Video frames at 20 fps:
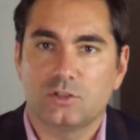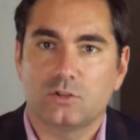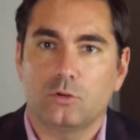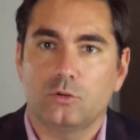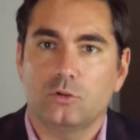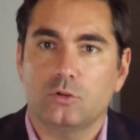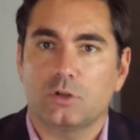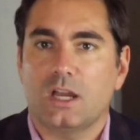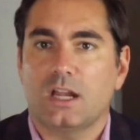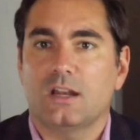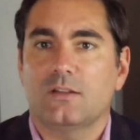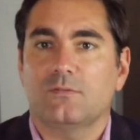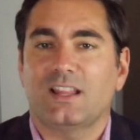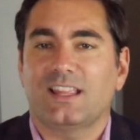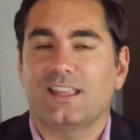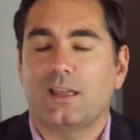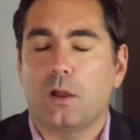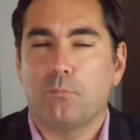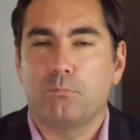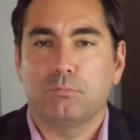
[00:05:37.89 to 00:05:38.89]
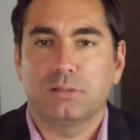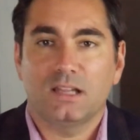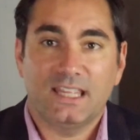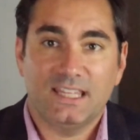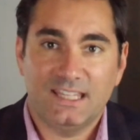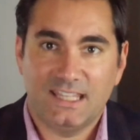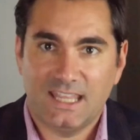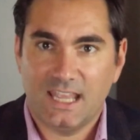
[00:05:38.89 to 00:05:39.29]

So you're kind of like a blank